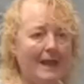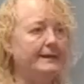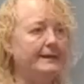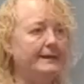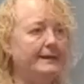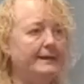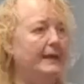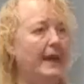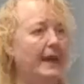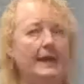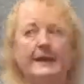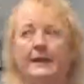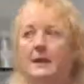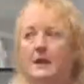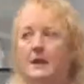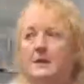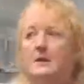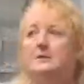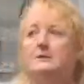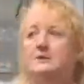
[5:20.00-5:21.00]
need
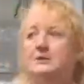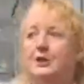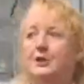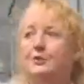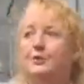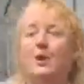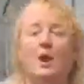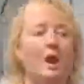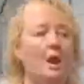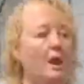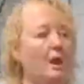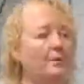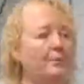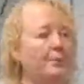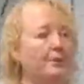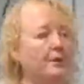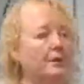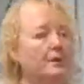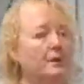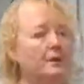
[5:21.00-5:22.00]
a
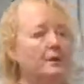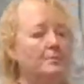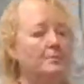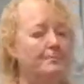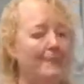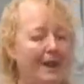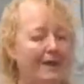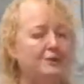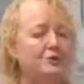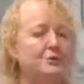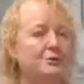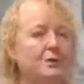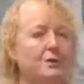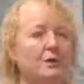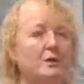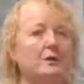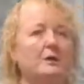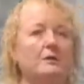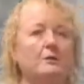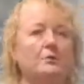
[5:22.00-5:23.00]
2-cup
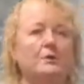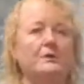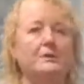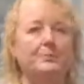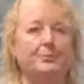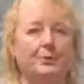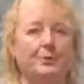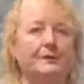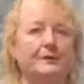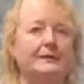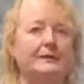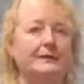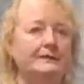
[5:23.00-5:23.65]
measurer with a pretty